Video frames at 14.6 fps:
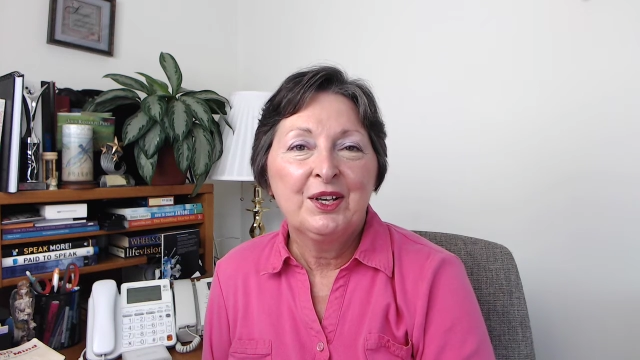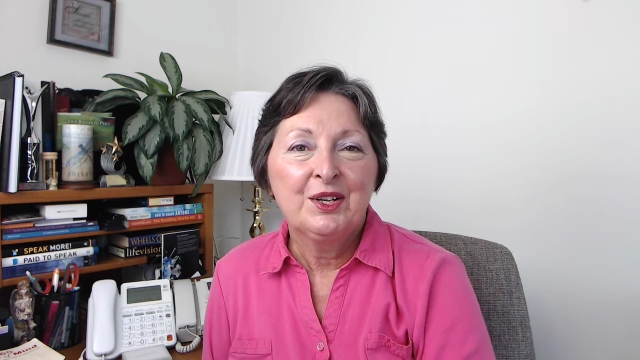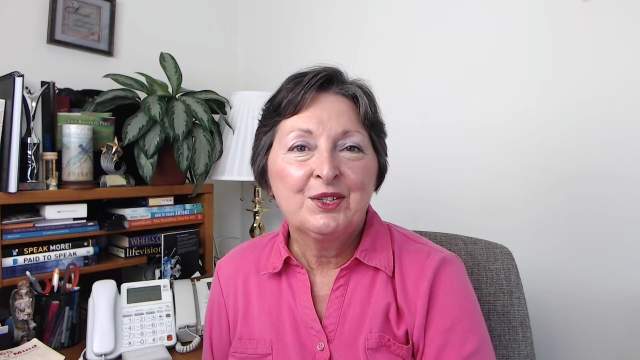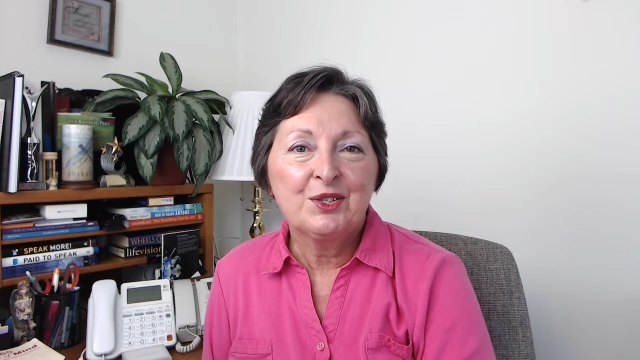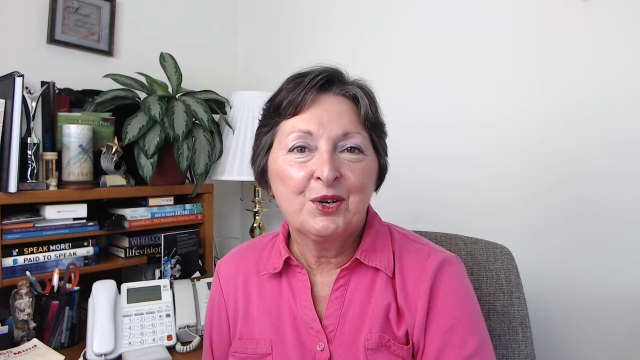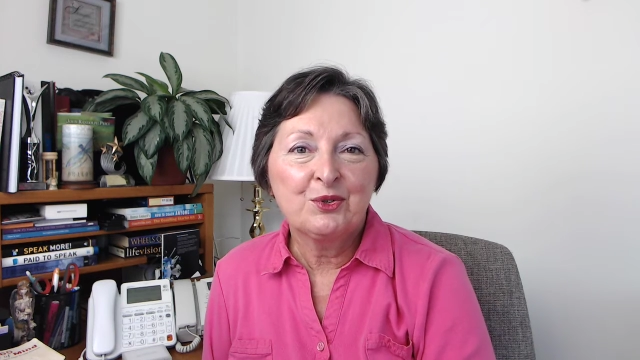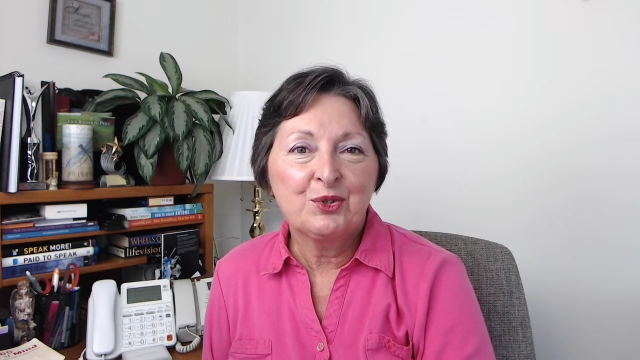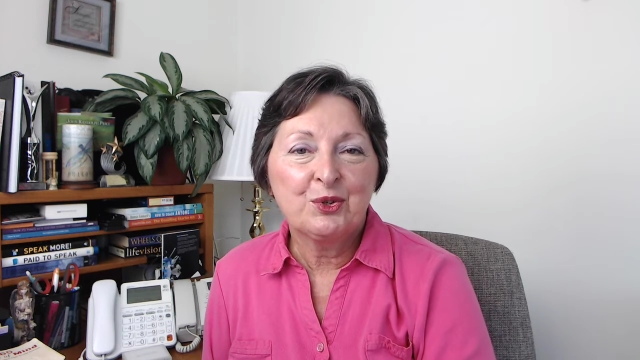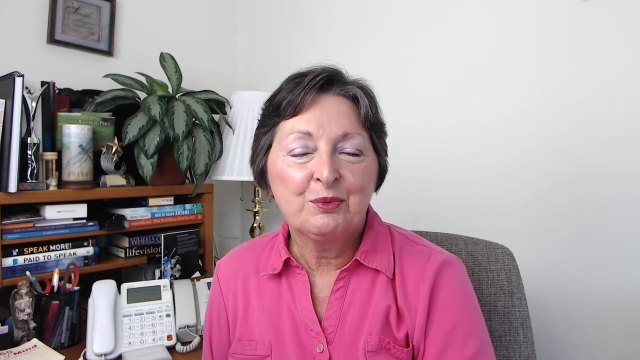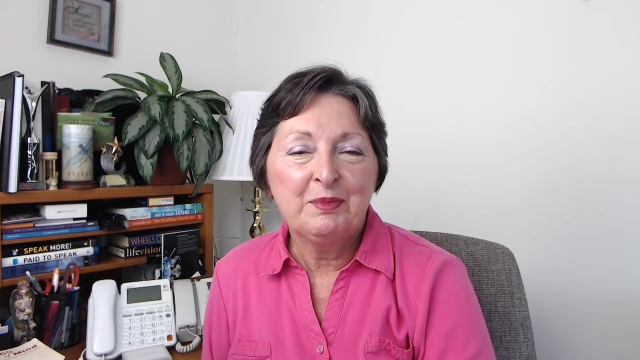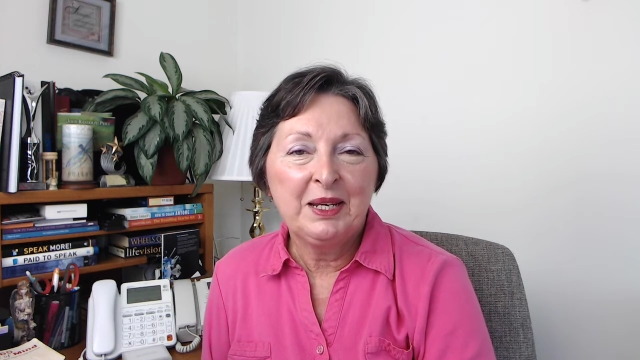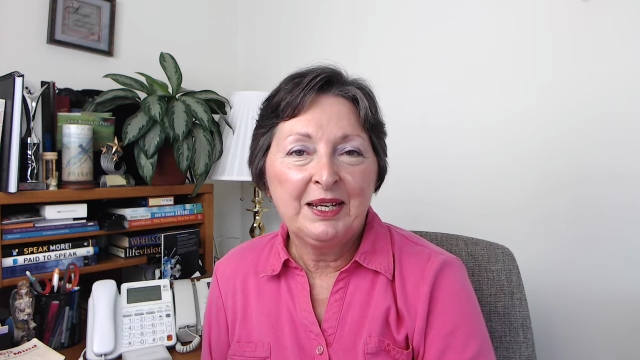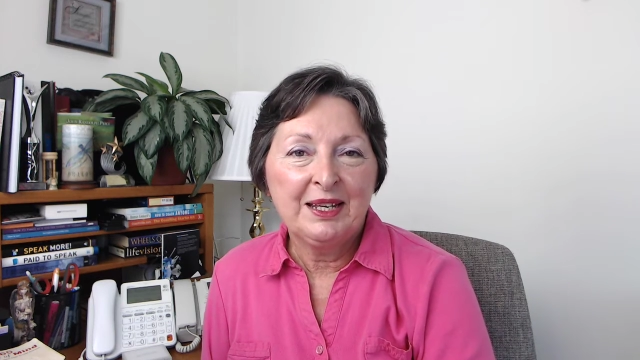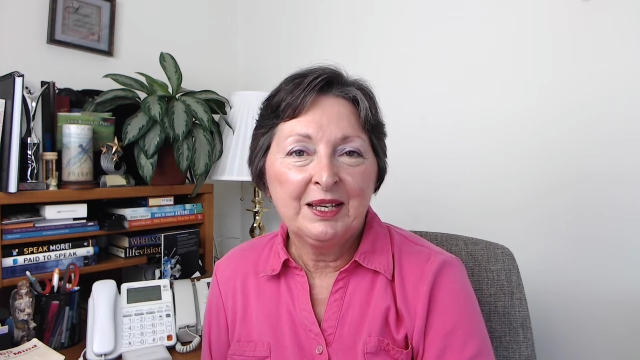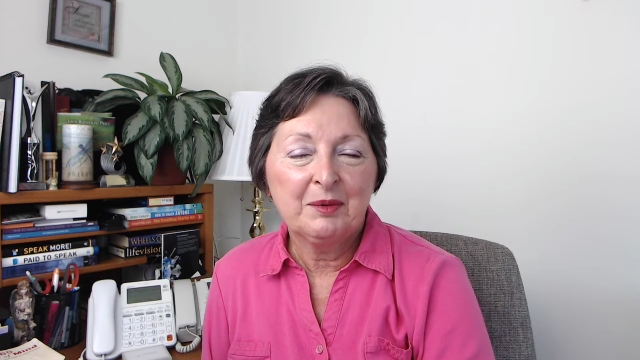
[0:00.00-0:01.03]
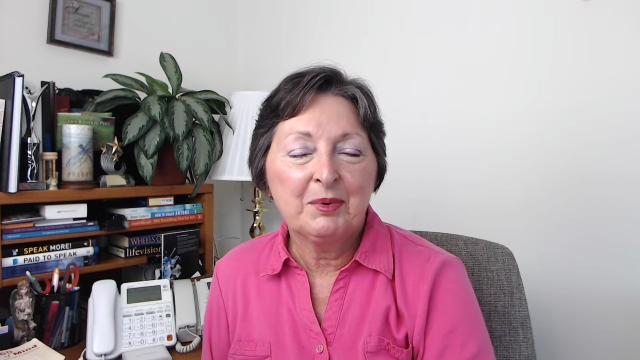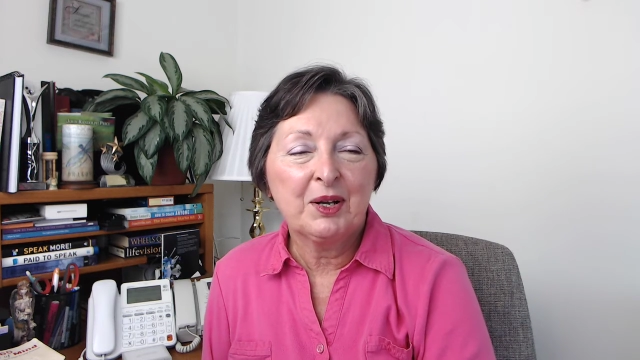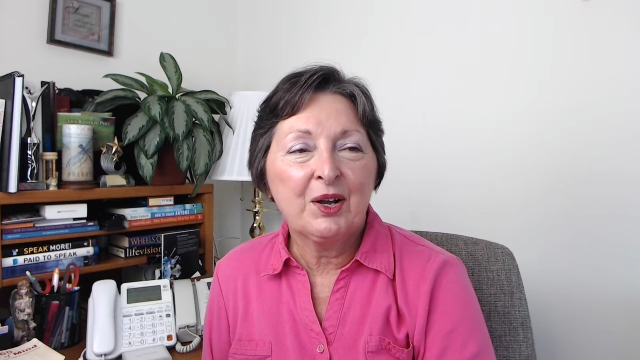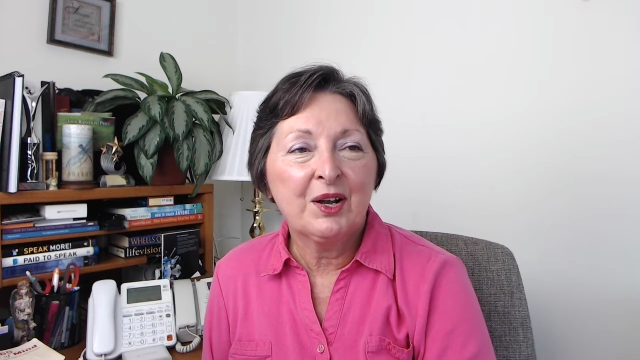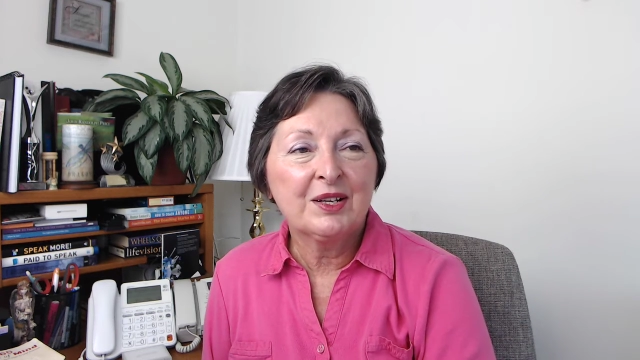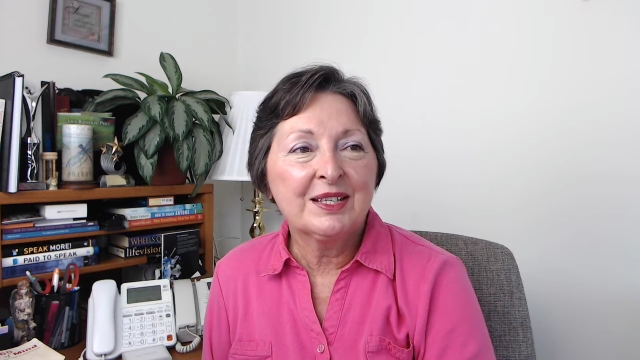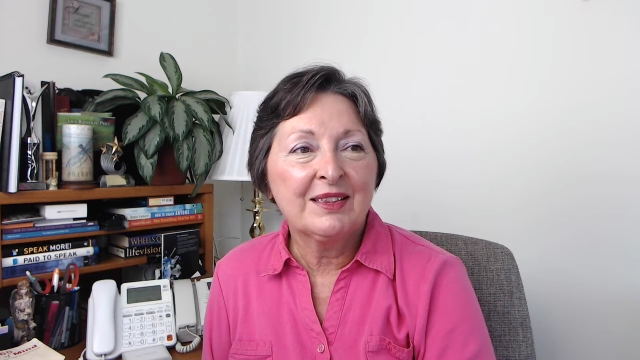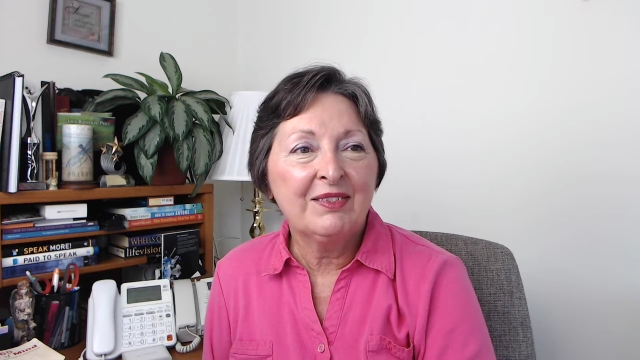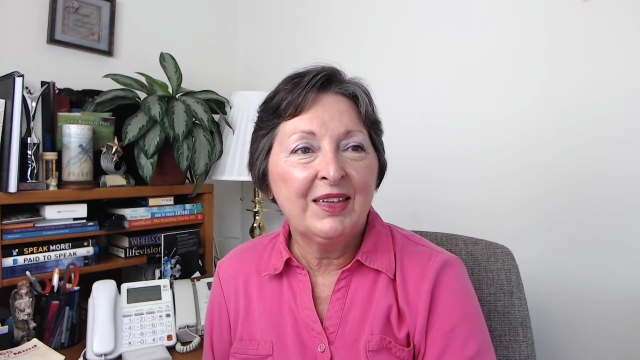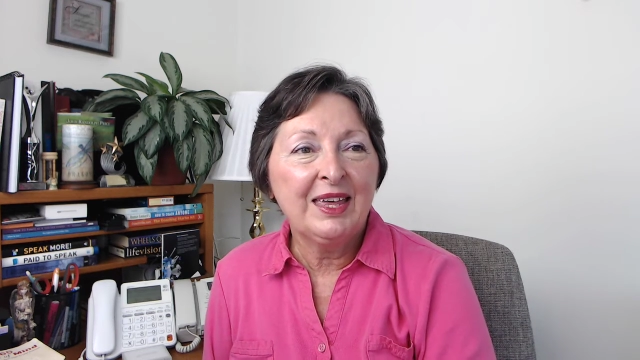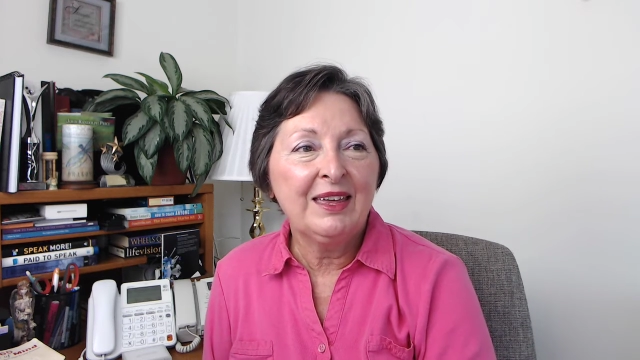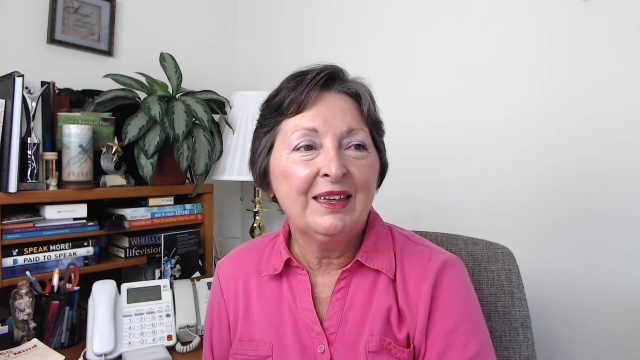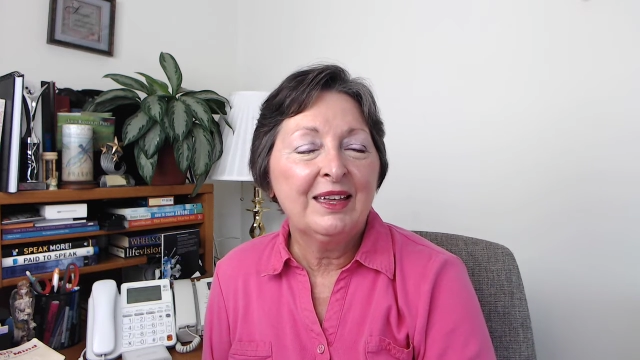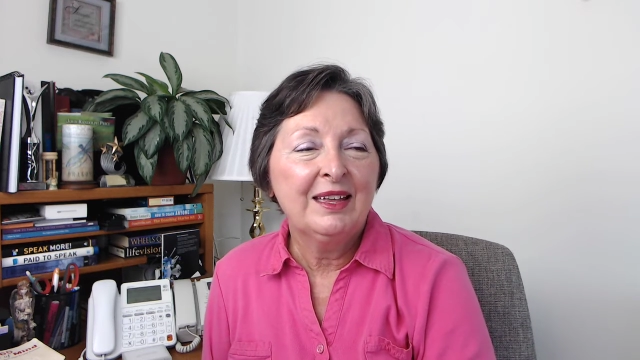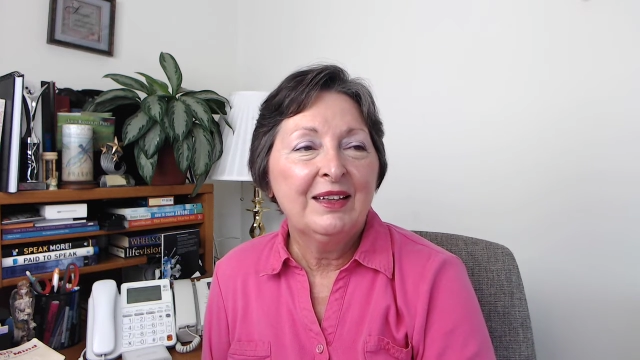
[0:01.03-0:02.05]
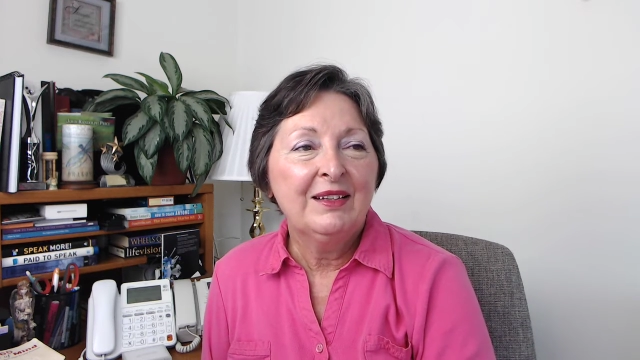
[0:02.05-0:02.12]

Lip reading: social media because I think